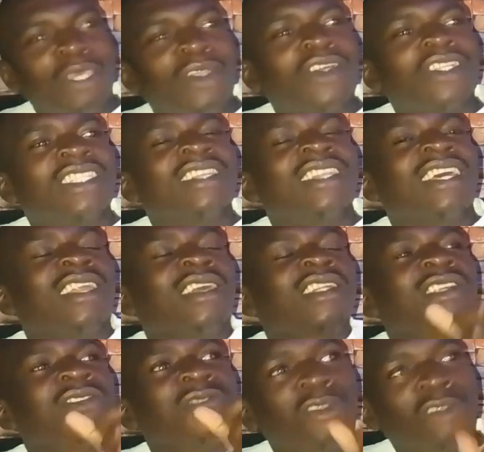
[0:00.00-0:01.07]
Because in the
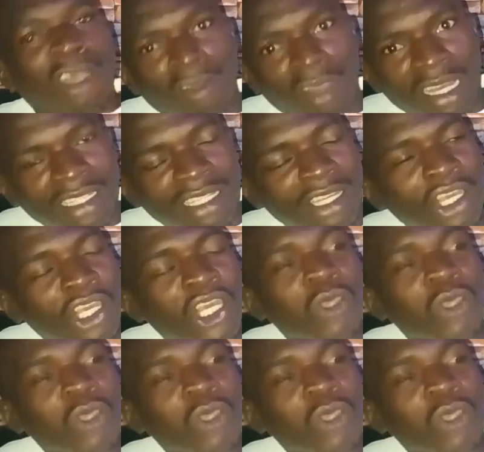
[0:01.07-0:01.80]
next few hours,